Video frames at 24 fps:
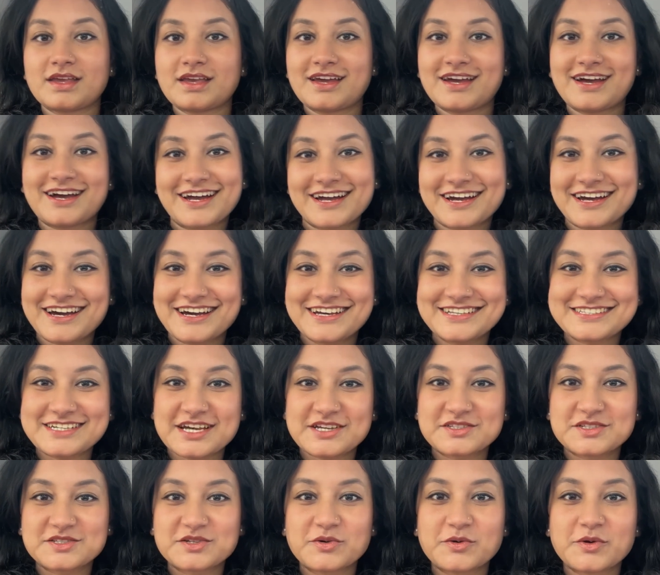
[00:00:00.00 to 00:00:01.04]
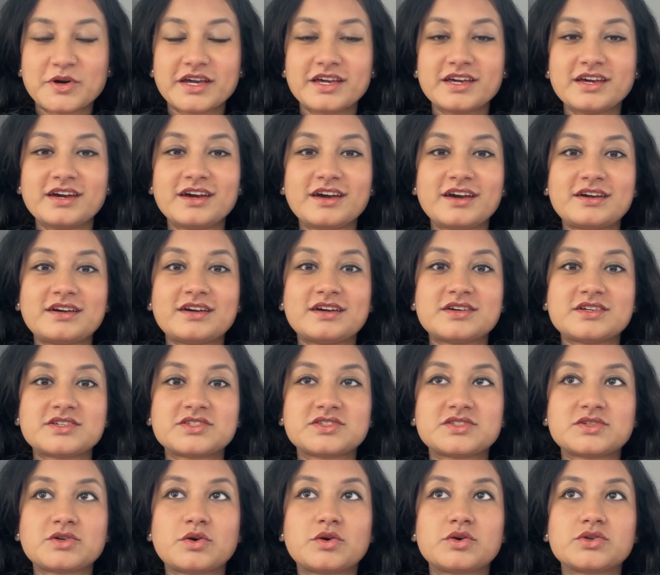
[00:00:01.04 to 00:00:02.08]
Hi guys, how's it going?
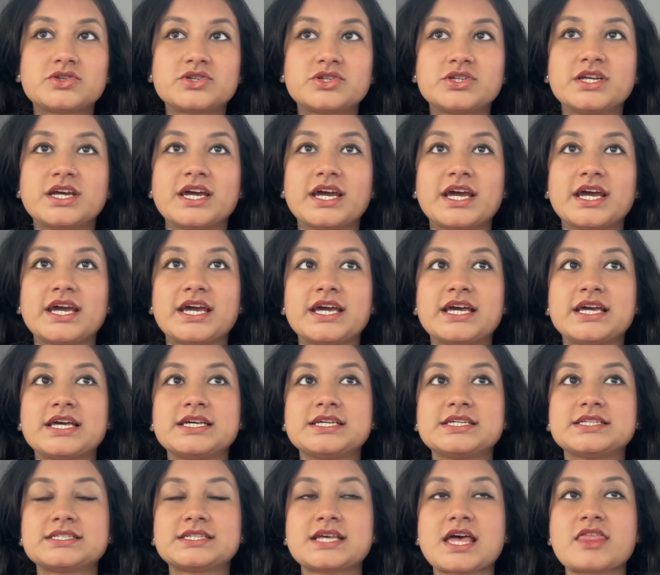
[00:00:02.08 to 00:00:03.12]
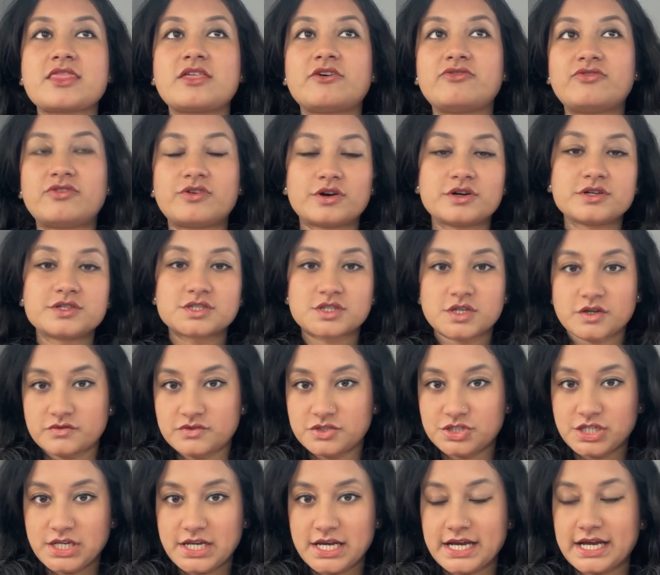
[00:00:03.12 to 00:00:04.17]
So today is the 1st of
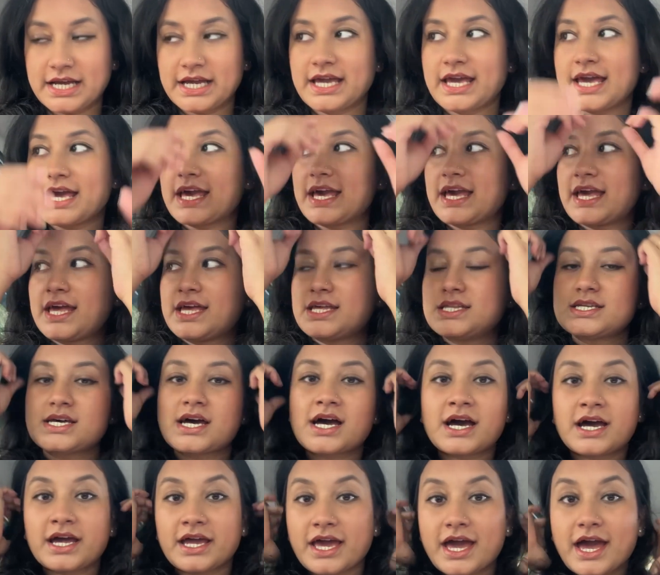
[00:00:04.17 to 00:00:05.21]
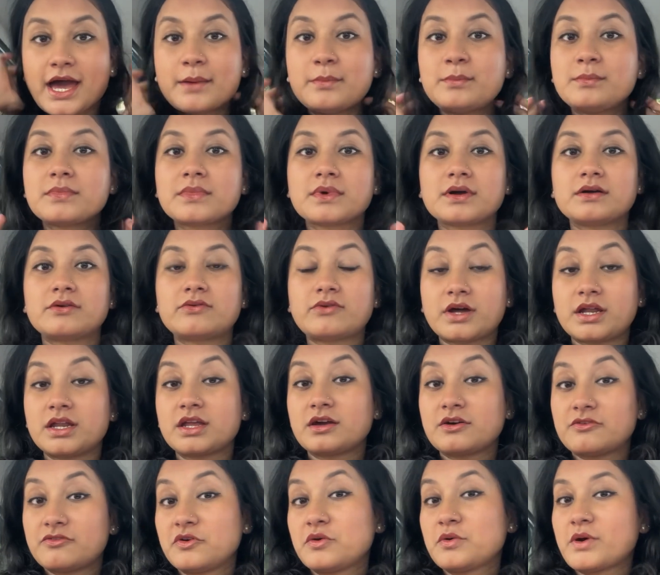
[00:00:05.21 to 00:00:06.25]
July and I am
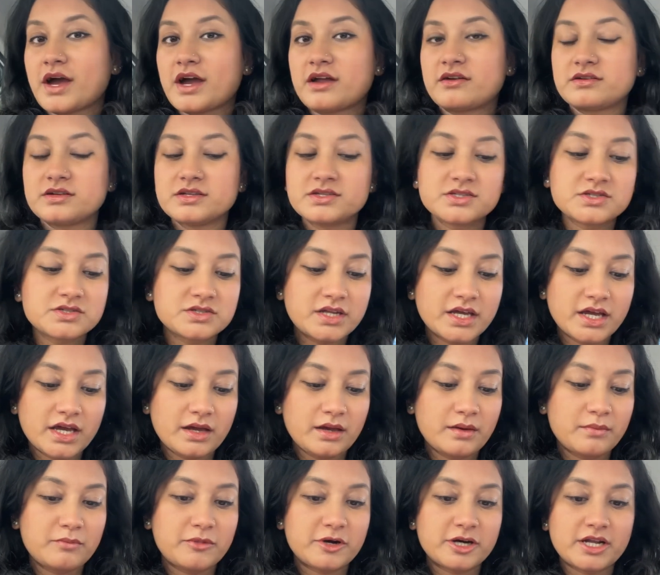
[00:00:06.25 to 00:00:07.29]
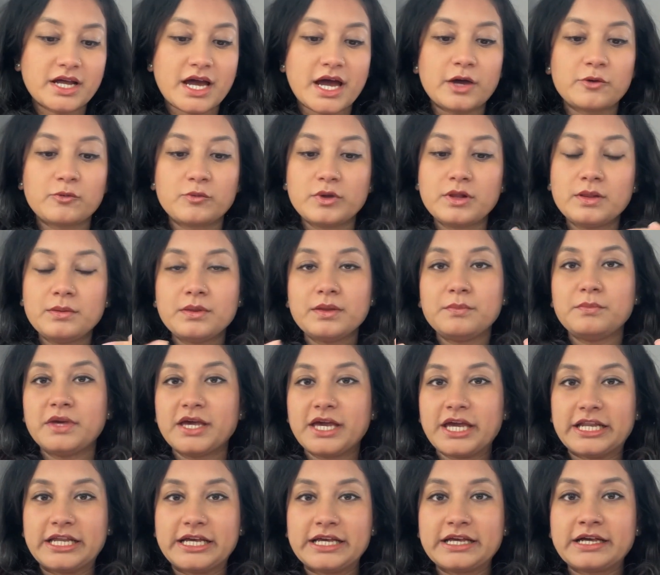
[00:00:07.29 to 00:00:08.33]
running a few errands today, but I will be
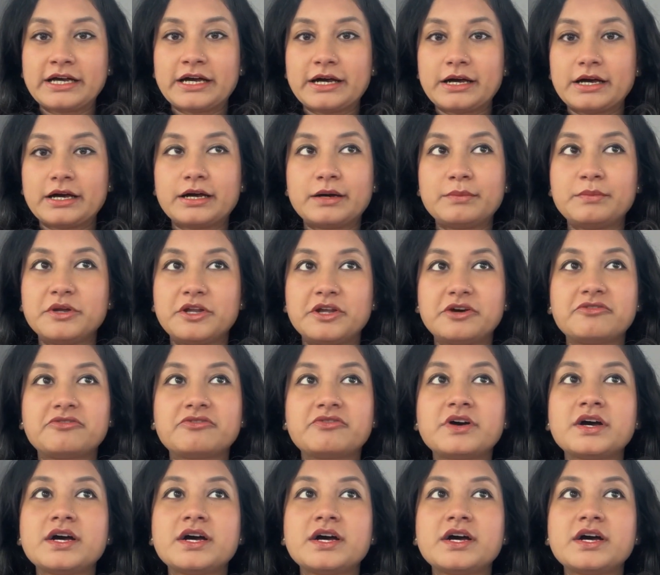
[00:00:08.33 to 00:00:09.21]
getting a bit of